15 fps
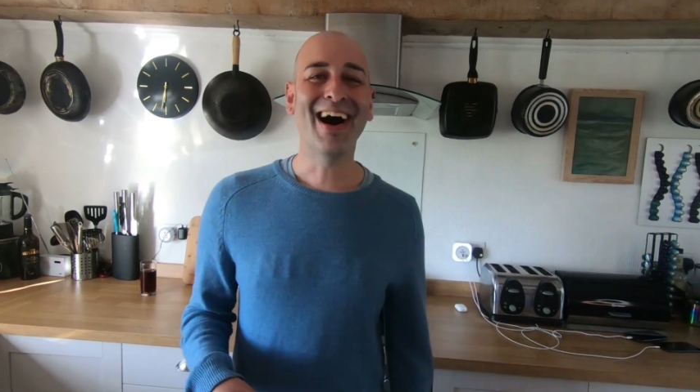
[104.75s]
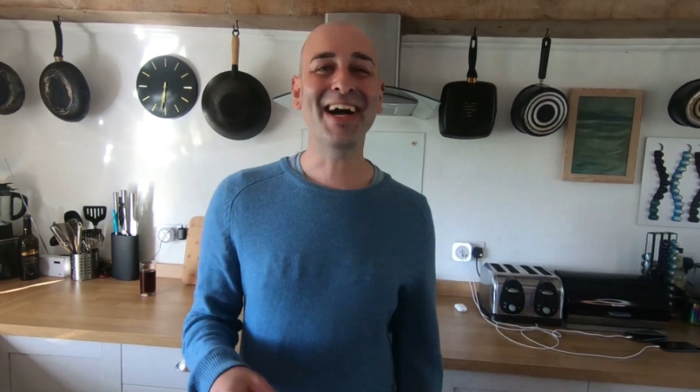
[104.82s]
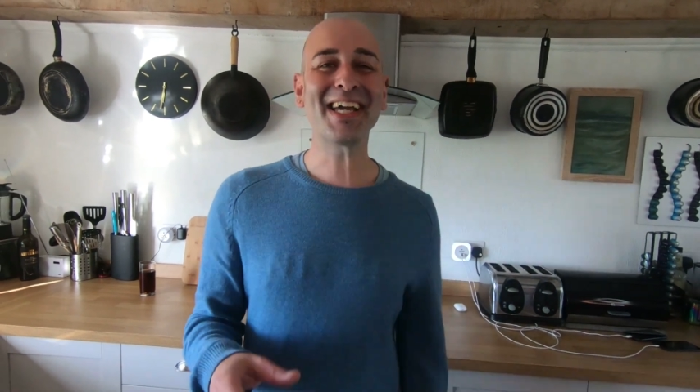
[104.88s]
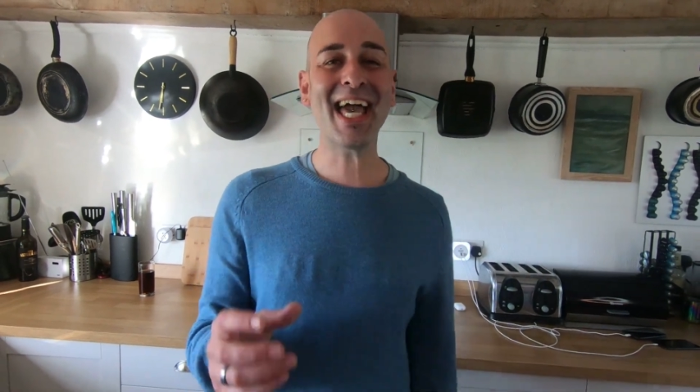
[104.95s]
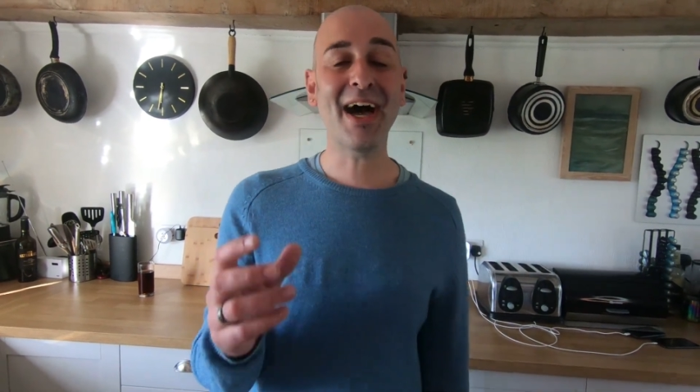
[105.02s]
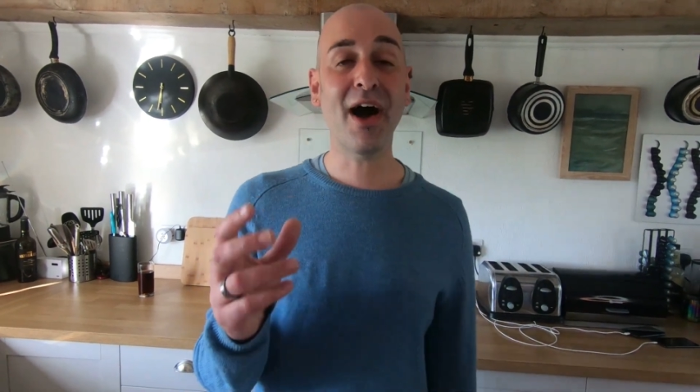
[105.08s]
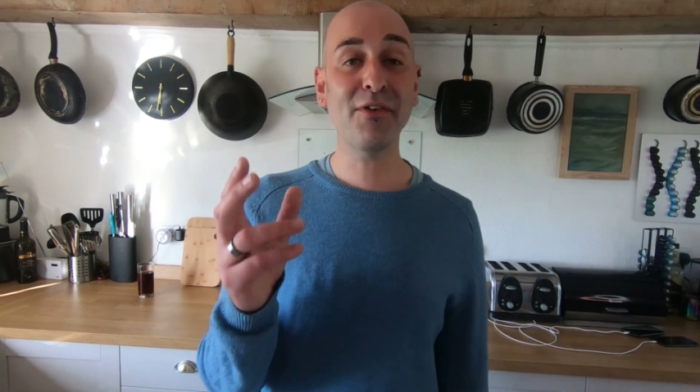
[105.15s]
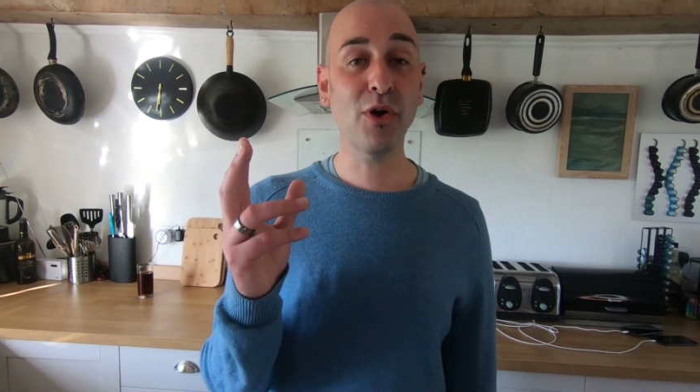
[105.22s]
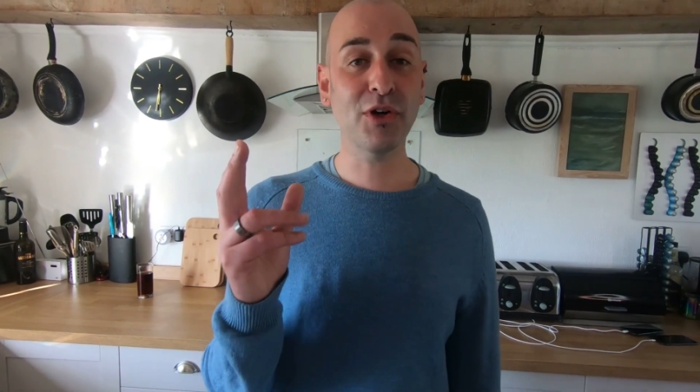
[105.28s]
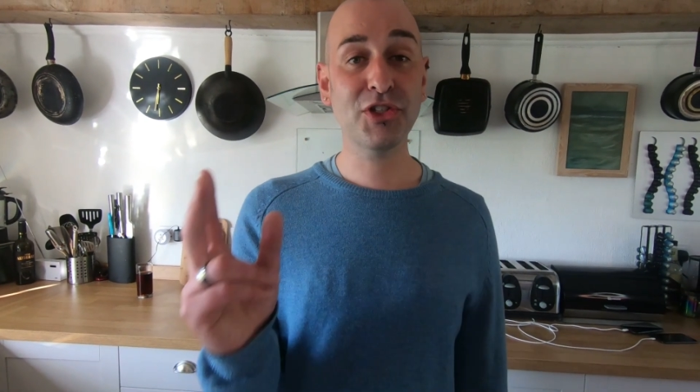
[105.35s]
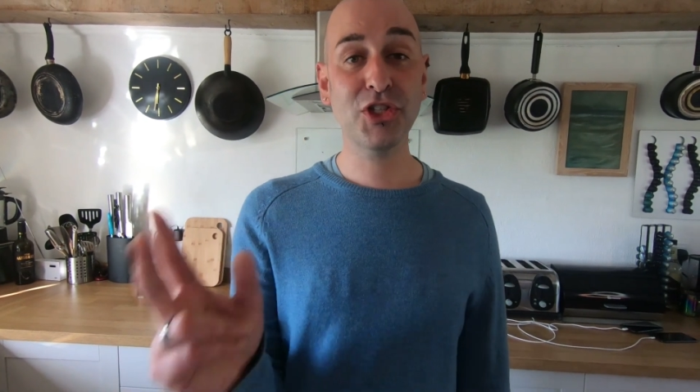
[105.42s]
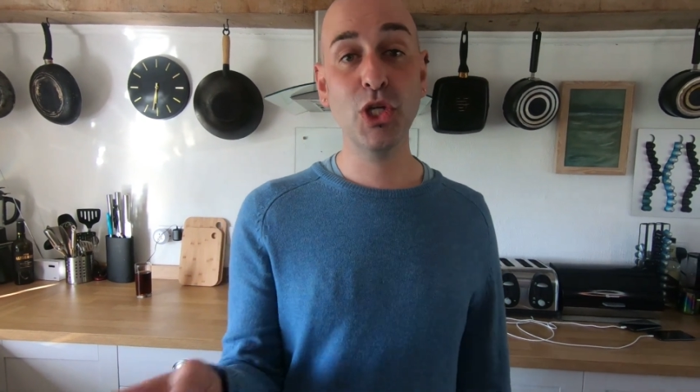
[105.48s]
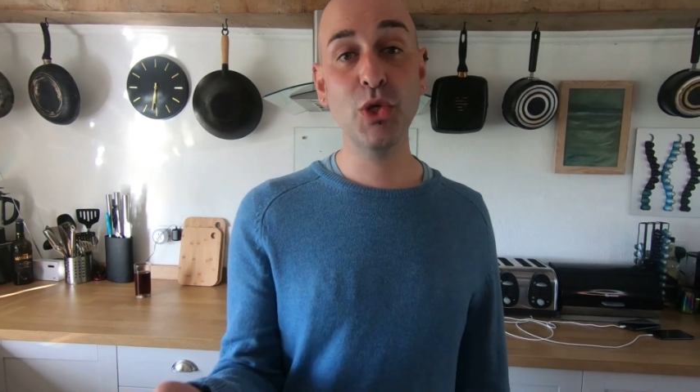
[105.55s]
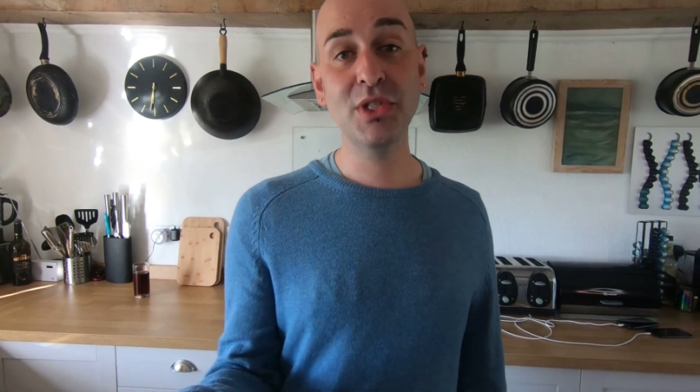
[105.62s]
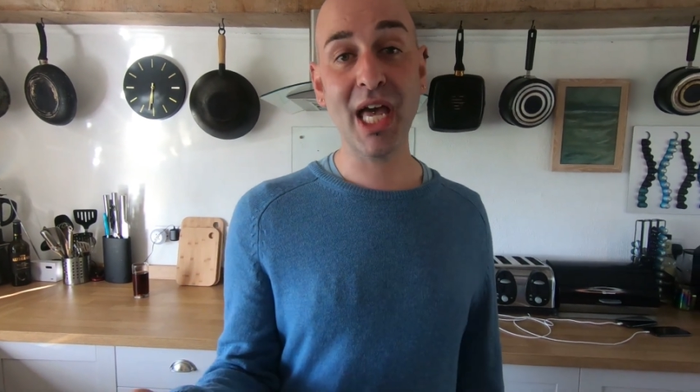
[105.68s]
I've got
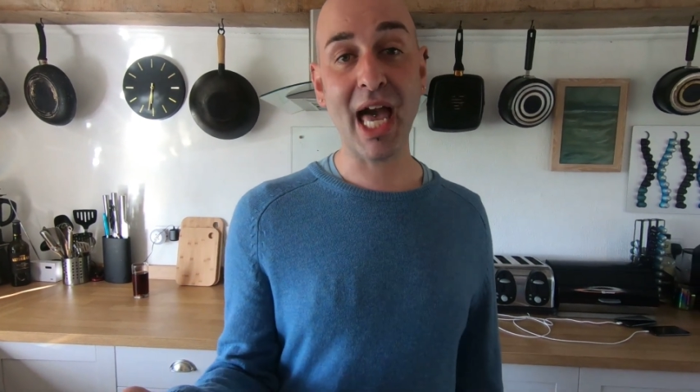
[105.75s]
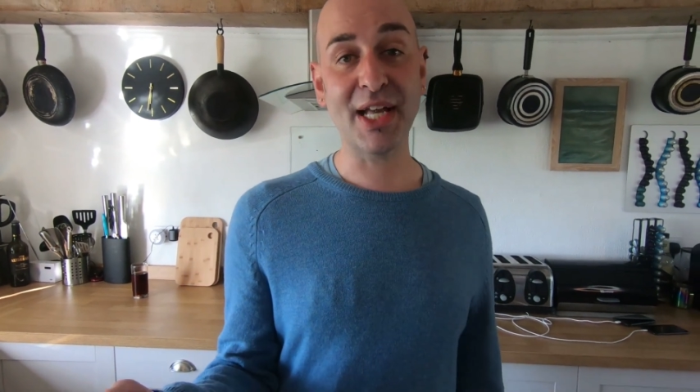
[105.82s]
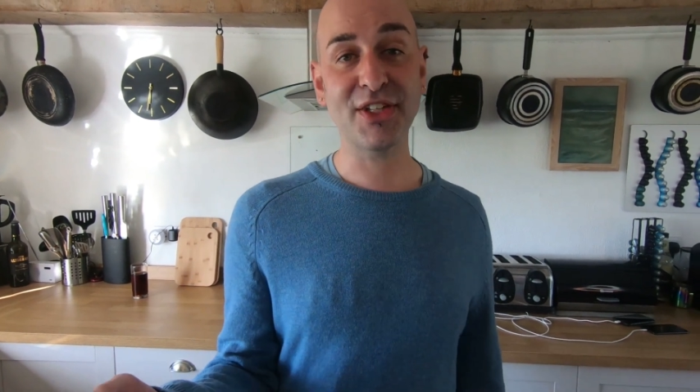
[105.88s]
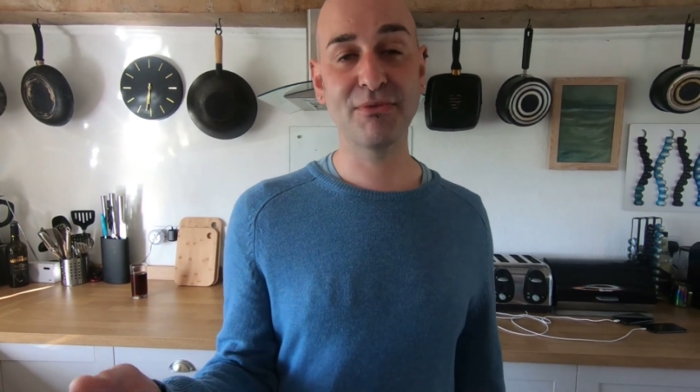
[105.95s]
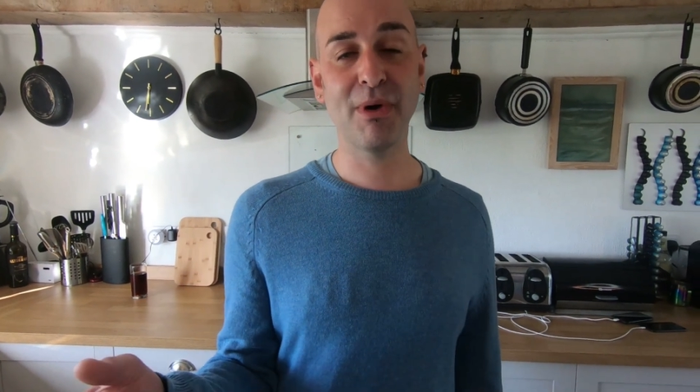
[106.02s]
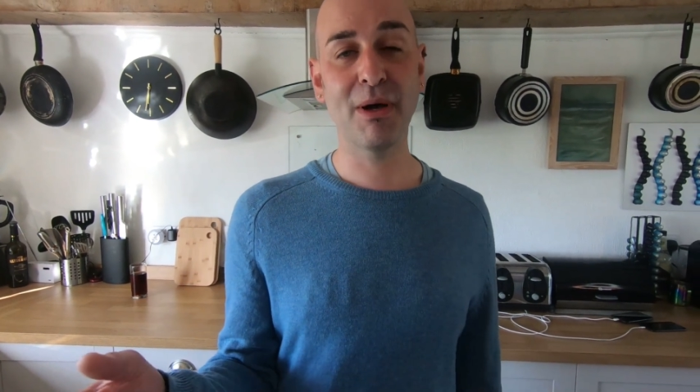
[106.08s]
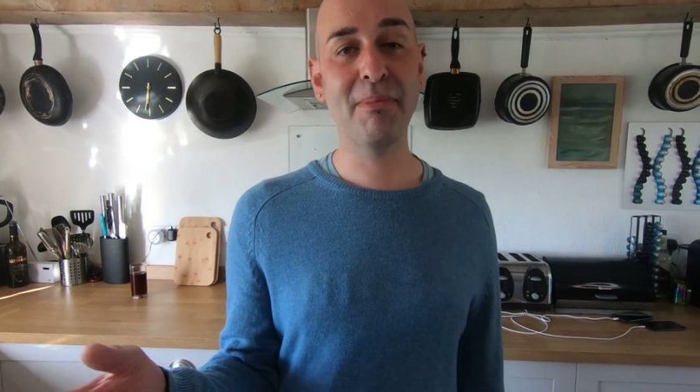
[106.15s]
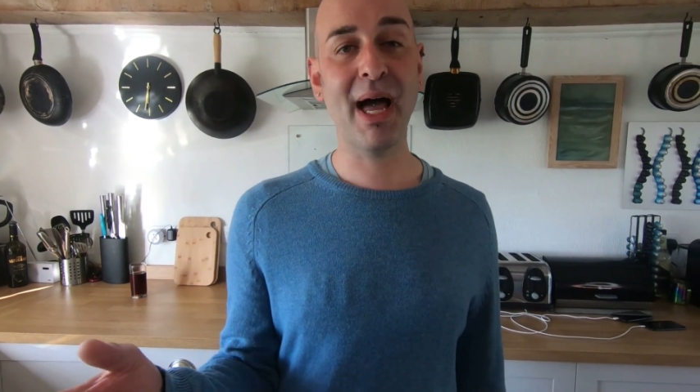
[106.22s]
two texts from my